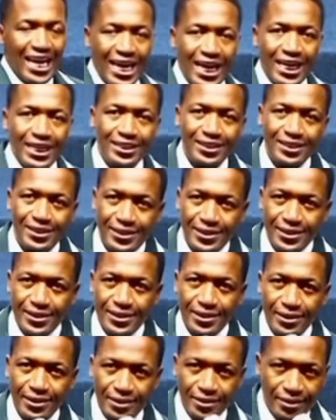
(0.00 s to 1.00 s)

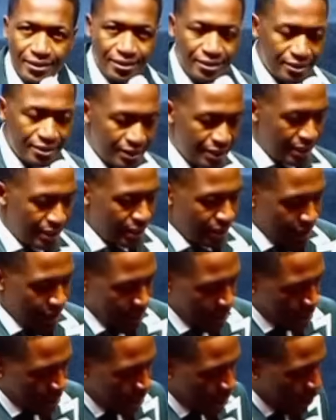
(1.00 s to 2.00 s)
And
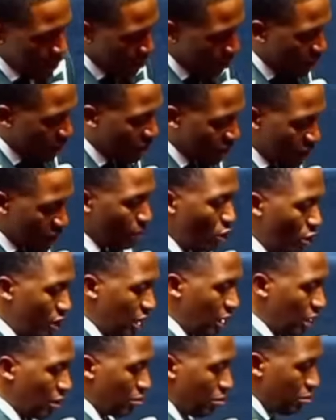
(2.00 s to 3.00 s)
in the
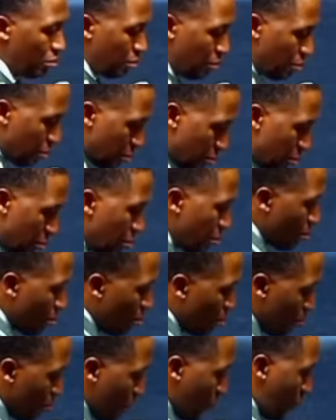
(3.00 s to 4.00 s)
morning,
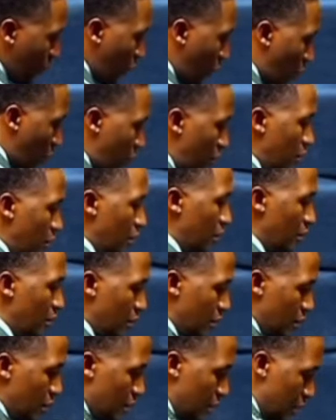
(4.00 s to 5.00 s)
before
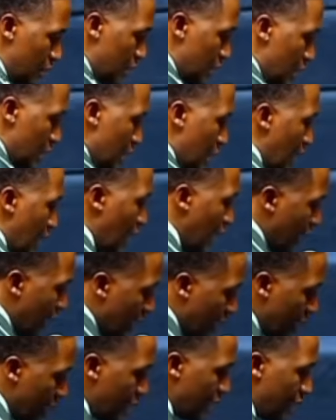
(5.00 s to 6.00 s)

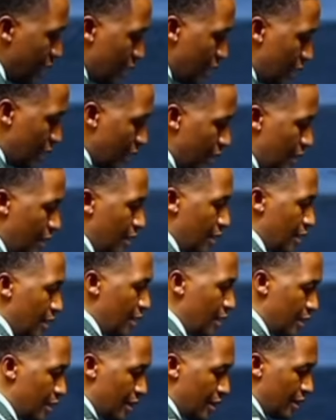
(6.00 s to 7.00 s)
I
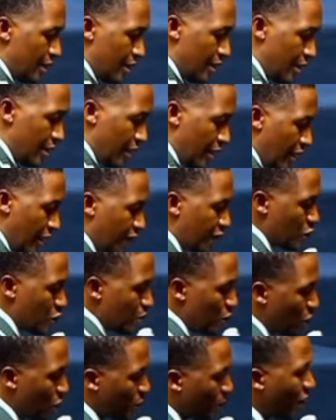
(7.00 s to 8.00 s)
have
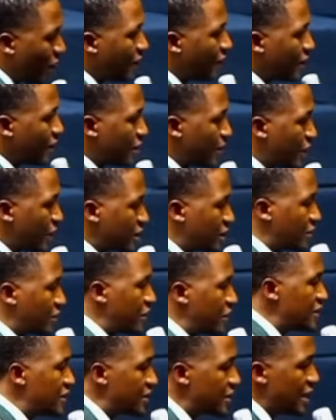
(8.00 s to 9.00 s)
to be with my father, Pastor
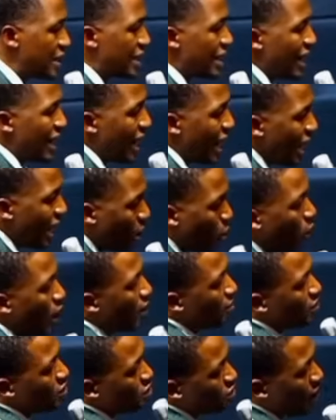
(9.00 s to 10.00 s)
Chris,
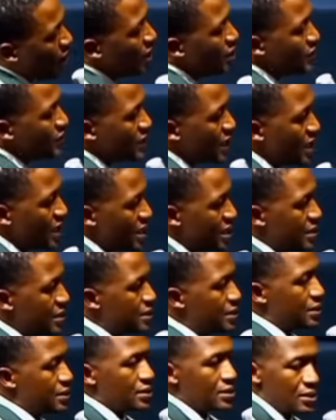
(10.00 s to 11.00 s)
what I'm trying to say
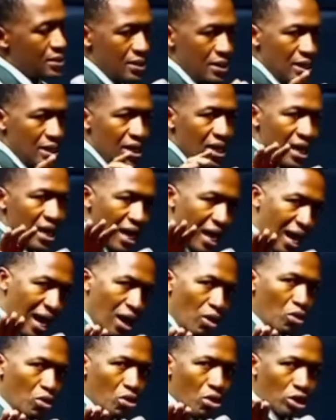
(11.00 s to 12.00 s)
is
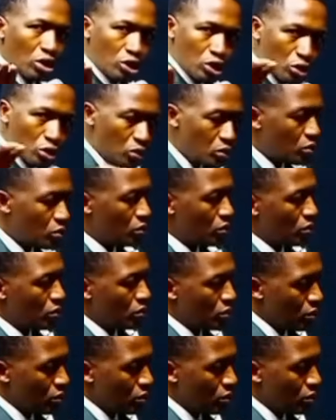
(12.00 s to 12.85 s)
I'll go to